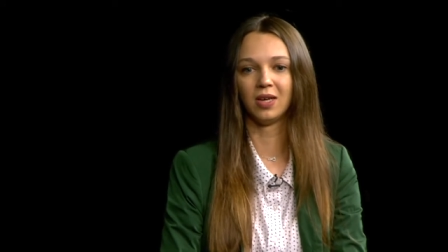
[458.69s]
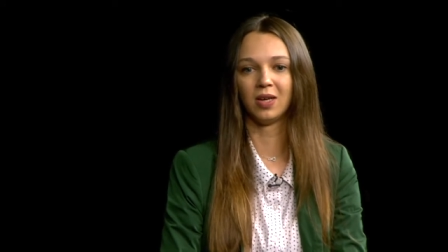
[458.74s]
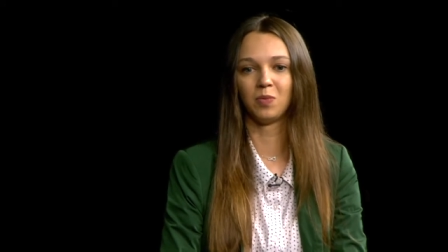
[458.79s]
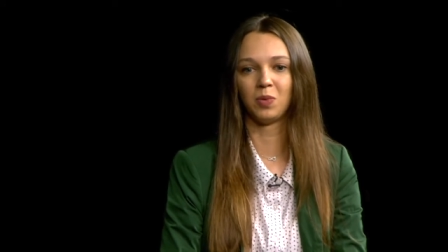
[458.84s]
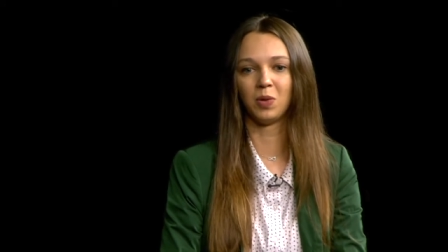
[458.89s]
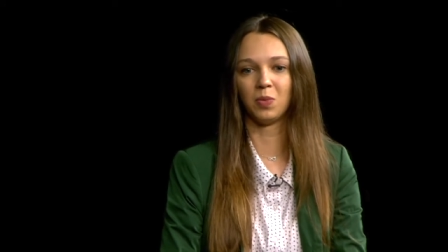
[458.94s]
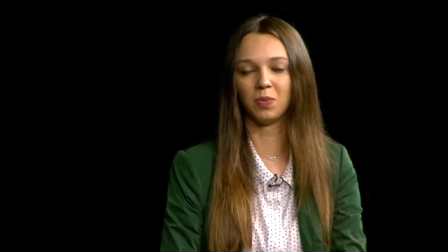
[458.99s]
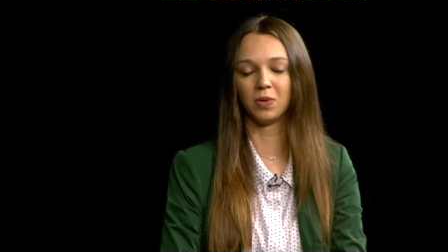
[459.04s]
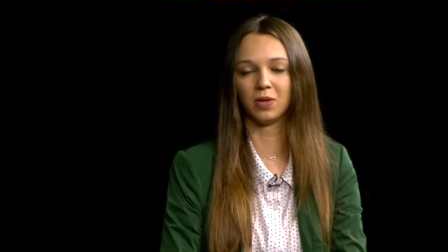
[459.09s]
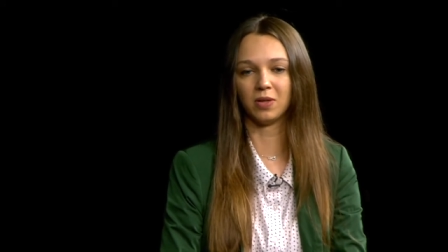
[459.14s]

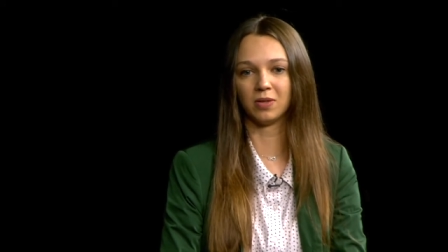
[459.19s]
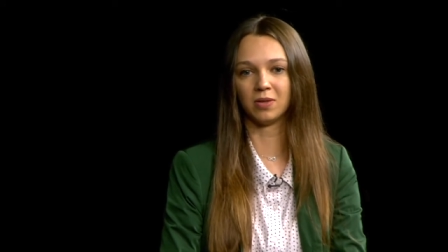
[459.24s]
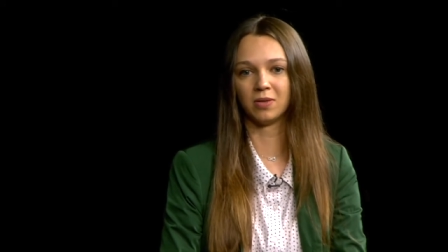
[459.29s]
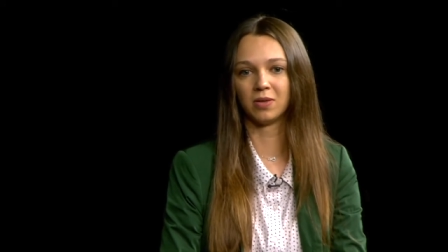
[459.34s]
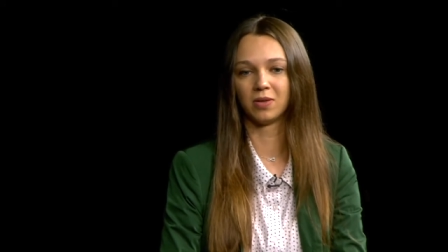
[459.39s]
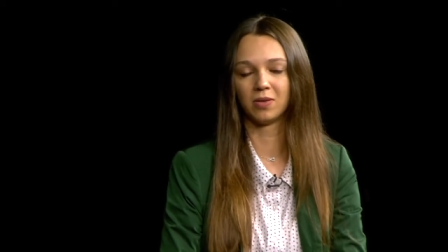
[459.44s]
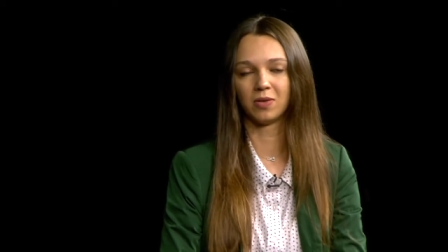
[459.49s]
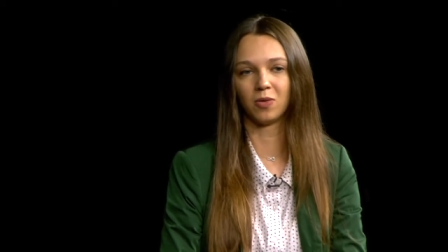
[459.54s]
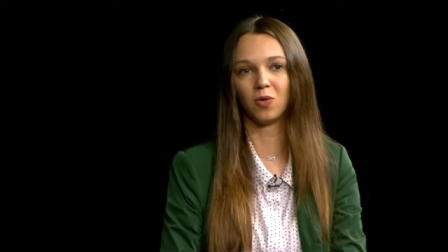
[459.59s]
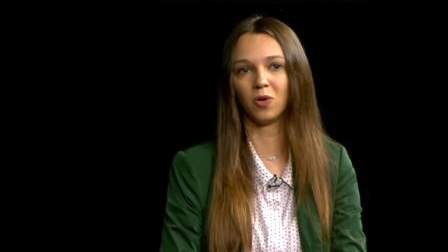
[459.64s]
people
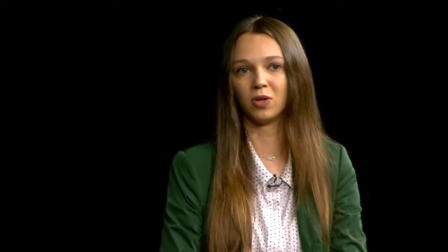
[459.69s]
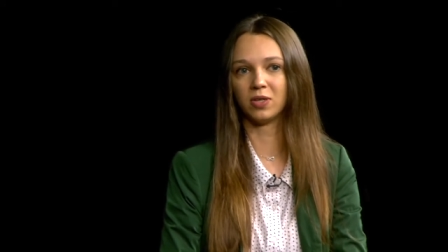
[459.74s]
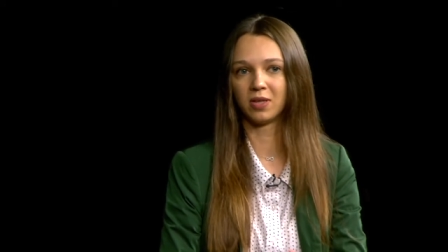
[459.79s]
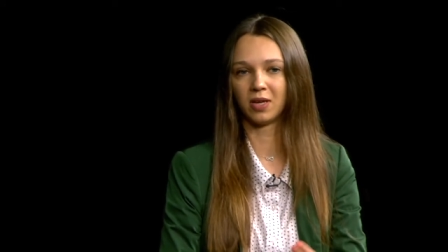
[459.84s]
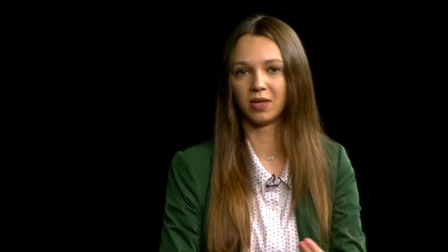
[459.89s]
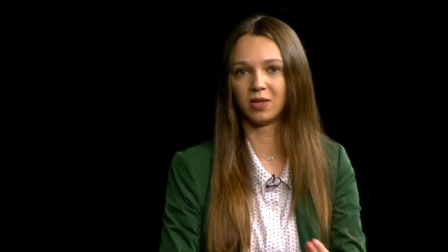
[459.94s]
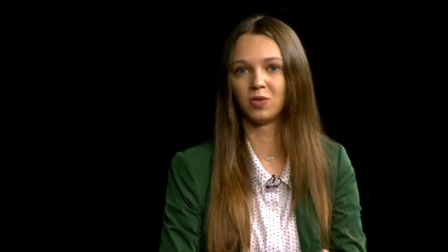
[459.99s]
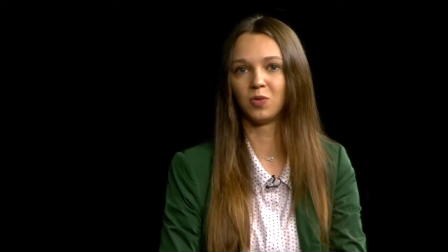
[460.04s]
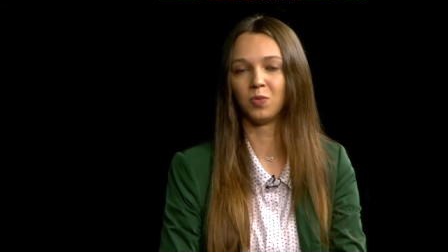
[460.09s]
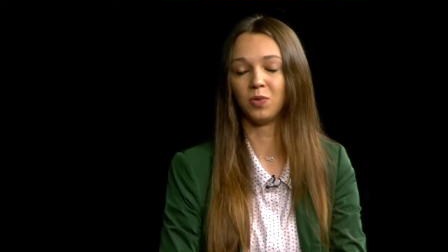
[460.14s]
or
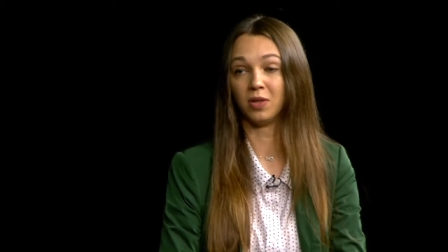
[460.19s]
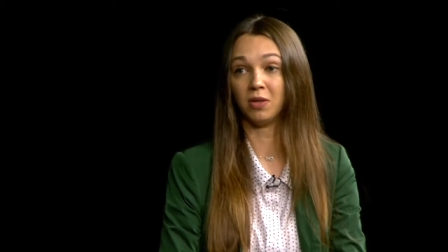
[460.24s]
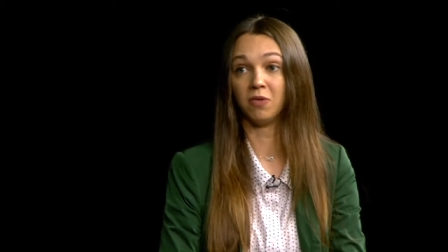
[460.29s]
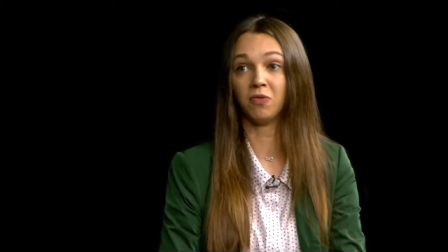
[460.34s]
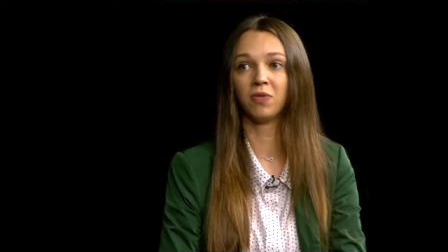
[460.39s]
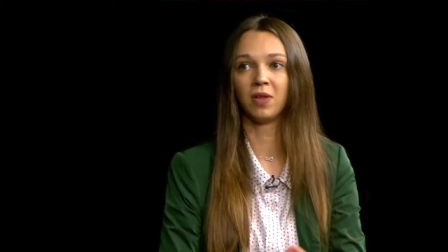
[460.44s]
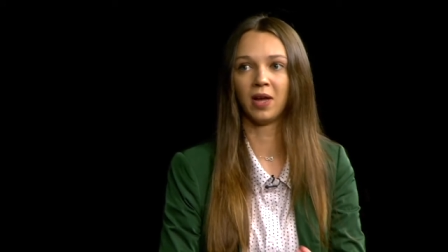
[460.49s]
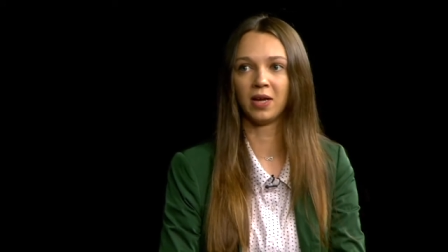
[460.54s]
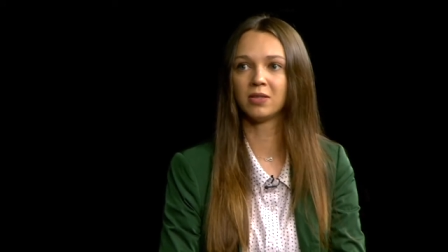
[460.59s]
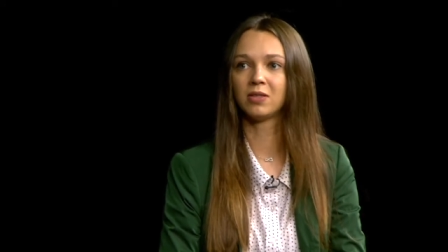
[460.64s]
started to believe
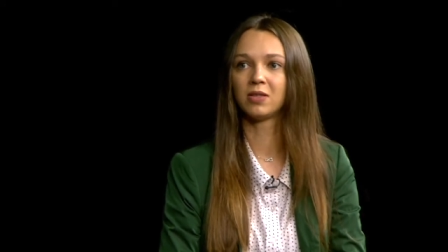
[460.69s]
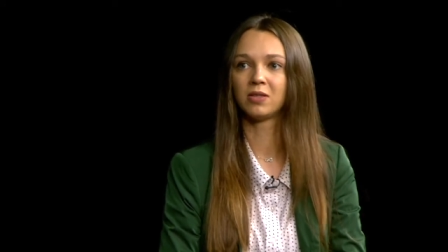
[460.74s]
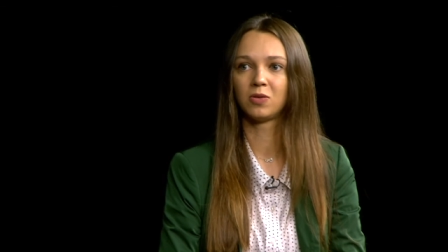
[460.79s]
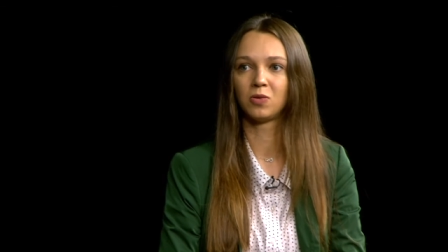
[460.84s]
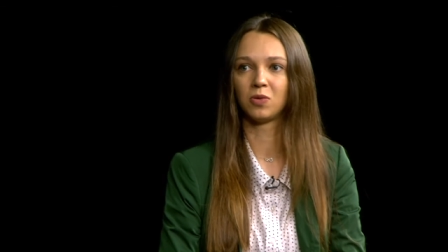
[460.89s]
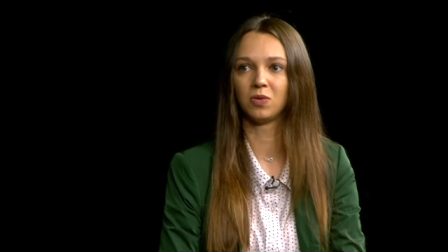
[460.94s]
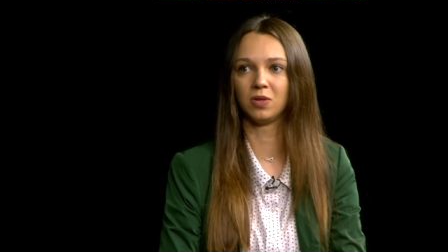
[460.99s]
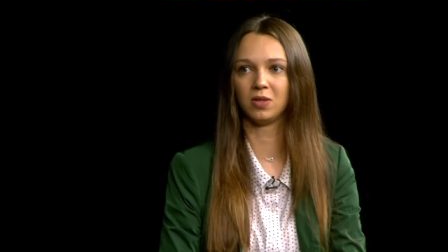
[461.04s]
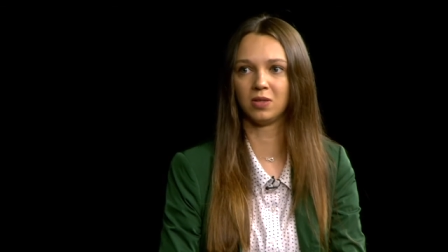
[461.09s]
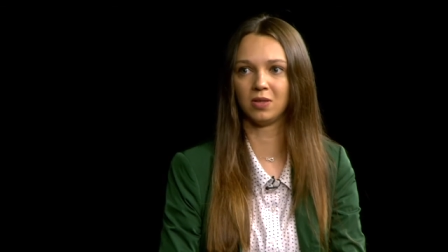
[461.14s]
less to
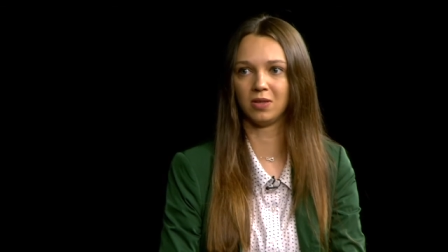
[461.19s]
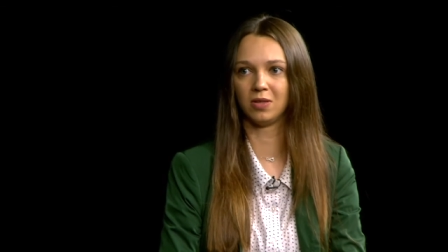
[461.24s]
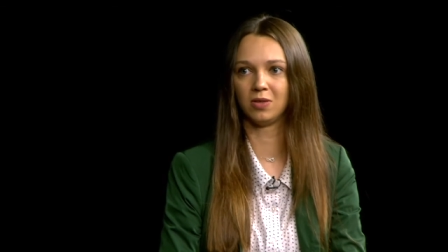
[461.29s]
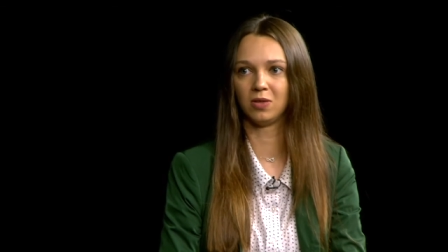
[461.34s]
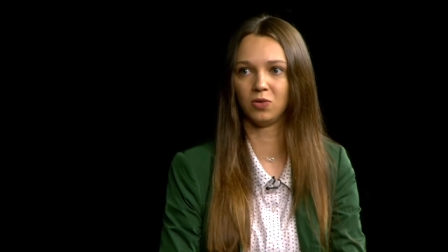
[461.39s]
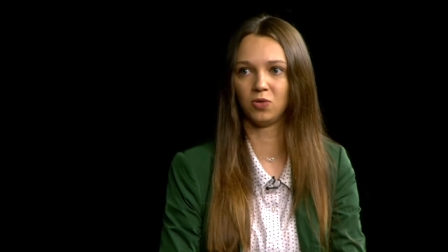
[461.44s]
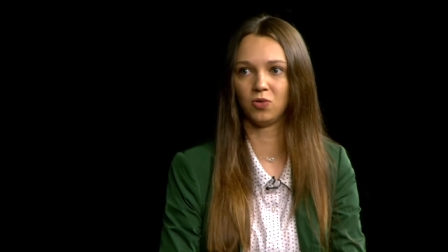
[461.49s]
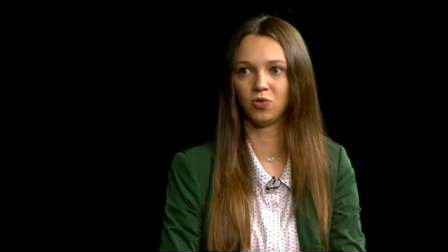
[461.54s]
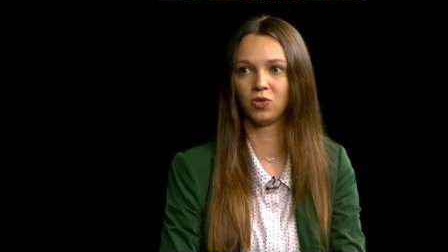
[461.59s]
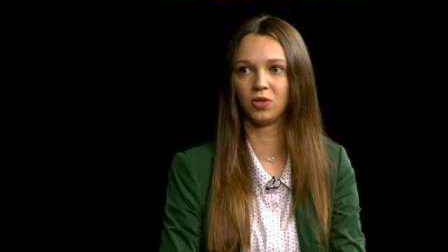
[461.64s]
this
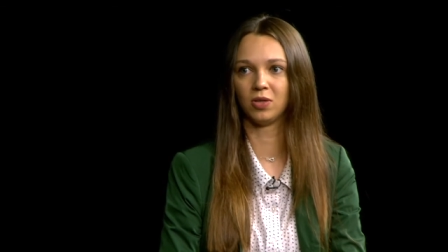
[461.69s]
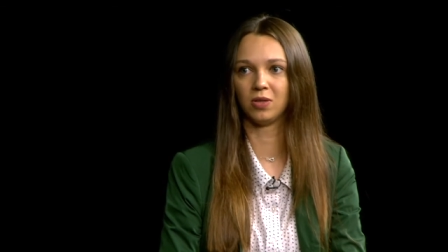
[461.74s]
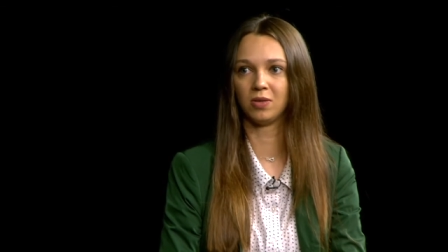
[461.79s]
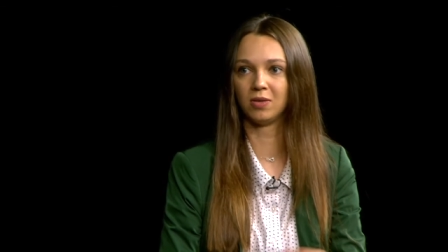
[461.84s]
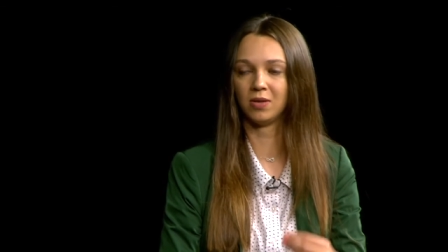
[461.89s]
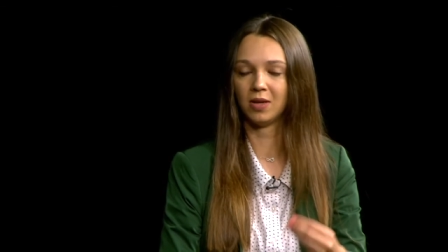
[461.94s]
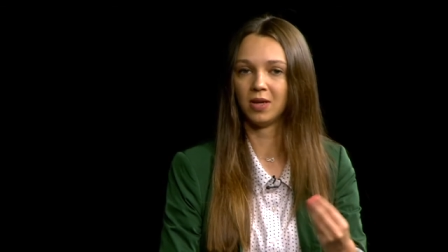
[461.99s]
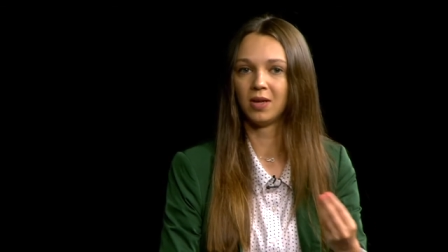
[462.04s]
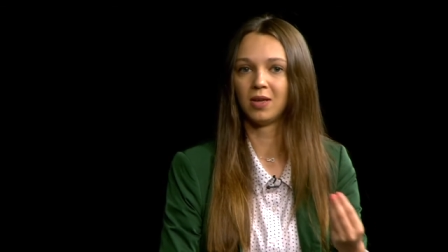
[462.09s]
institution